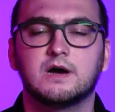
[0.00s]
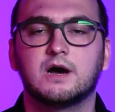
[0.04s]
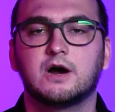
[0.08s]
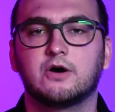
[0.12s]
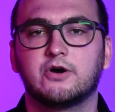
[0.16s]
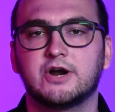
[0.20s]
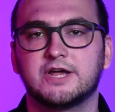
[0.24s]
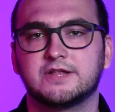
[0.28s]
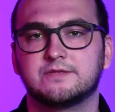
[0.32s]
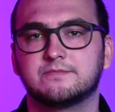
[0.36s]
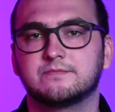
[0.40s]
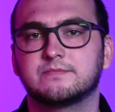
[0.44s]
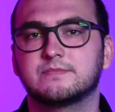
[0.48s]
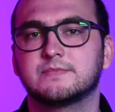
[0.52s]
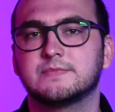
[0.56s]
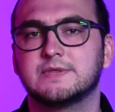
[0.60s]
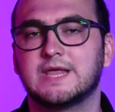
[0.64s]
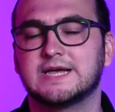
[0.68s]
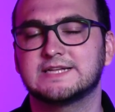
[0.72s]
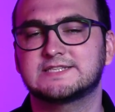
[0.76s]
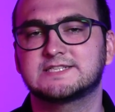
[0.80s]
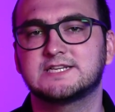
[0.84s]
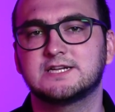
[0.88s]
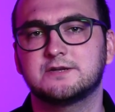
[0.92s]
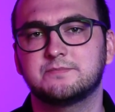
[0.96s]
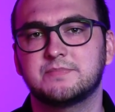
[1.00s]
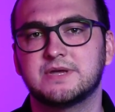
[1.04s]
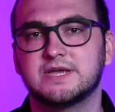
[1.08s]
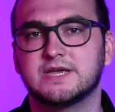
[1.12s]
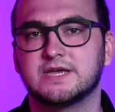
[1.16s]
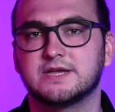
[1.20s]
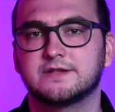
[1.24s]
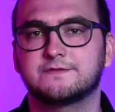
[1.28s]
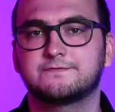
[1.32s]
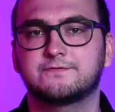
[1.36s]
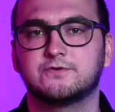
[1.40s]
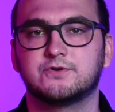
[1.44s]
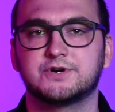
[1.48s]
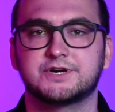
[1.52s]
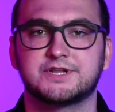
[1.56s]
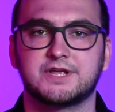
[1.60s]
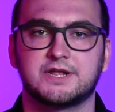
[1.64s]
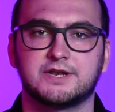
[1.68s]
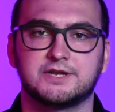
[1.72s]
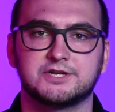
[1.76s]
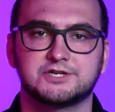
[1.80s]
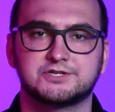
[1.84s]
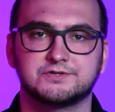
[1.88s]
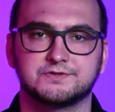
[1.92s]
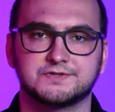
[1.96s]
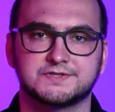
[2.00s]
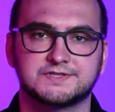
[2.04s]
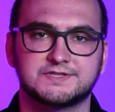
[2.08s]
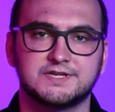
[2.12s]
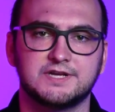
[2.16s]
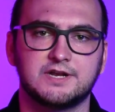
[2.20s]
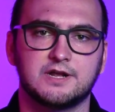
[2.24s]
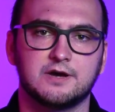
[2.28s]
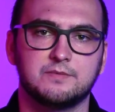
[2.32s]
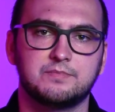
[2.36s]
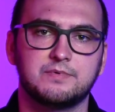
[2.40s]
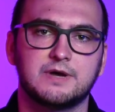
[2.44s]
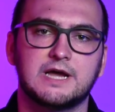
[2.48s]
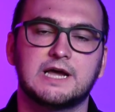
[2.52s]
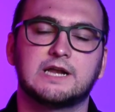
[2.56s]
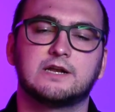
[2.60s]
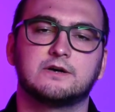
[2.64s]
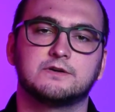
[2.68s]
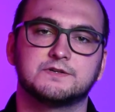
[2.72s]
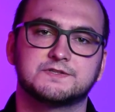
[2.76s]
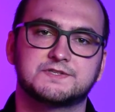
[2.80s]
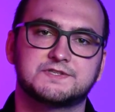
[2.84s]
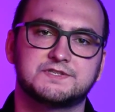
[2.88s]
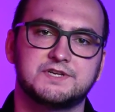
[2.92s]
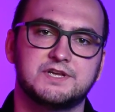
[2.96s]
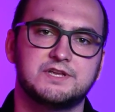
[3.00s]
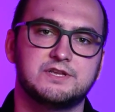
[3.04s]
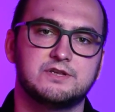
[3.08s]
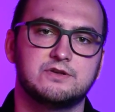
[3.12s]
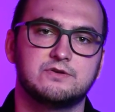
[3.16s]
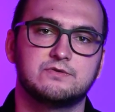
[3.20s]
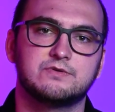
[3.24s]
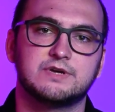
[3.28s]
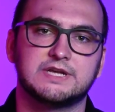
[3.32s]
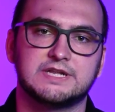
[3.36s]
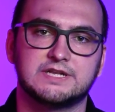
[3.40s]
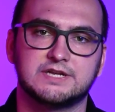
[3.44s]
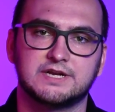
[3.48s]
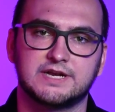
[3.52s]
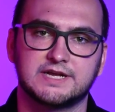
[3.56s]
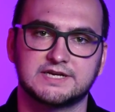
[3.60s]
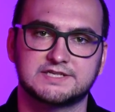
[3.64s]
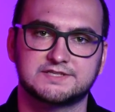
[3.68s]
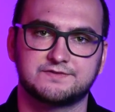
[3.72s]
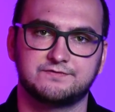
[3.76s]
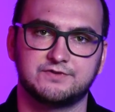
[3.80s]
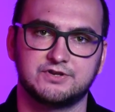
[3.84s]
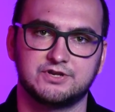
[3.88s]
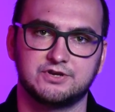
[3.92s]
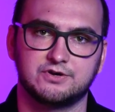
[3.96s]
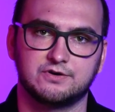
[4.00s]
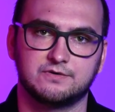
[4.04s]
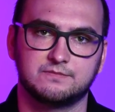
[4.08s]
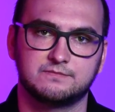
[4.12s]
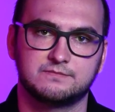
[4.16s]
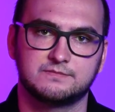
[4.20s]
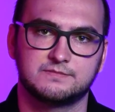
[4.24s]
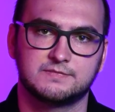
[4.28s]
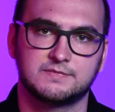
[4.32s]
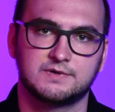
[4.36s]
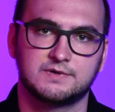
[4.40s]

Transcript: All right, that's going to be it for the initial setup, and I'll see you in the next video.